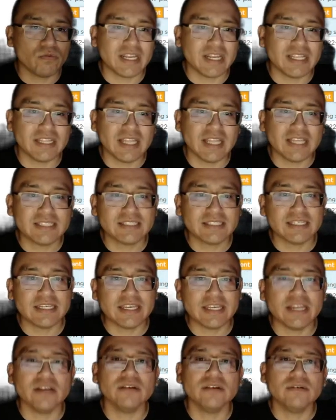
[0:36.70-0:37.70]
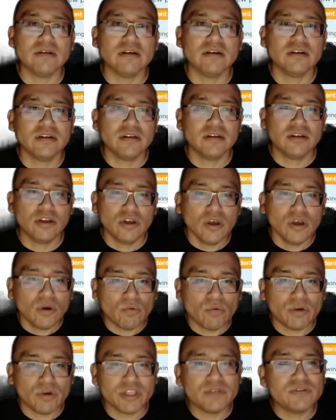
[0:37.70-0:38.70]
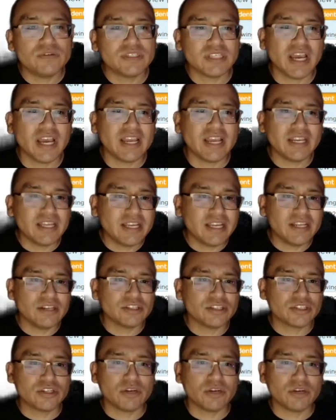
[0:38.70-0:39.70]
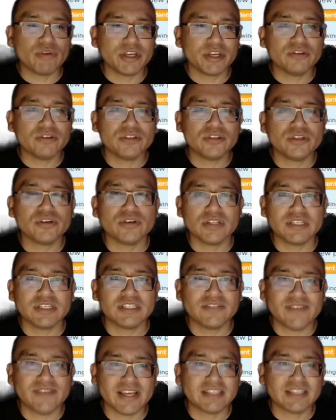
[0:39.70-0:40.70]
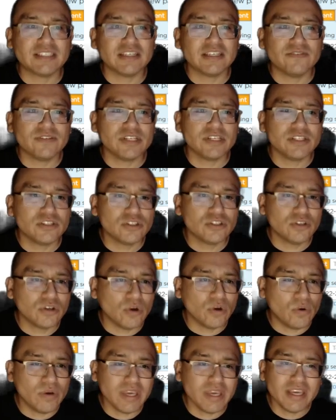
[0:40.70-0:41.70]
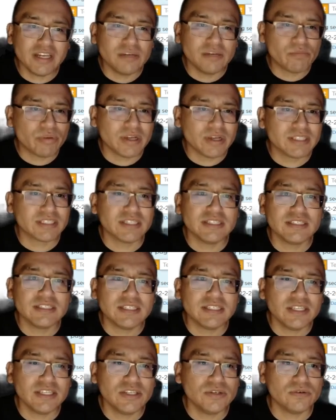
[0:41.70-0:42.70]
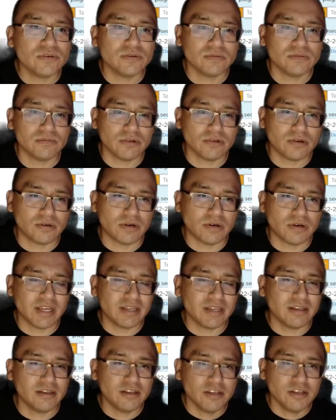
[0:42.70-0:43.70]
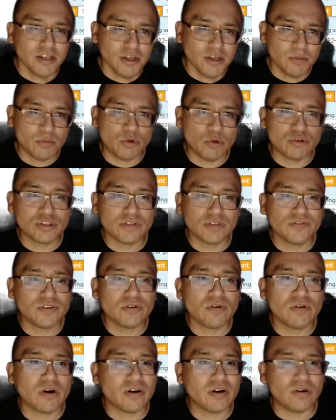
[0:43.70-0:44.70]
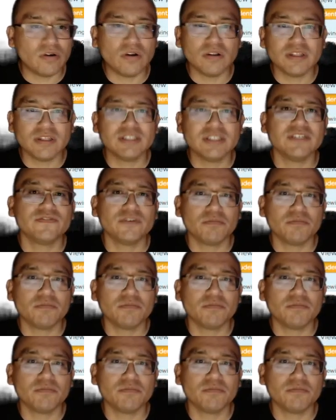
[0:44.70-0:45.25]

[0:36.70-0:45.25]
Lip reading: lesson here. When you sign in, it's going to bring you to your list of activities. Go ahead and press continue, alright? Most of you are all in different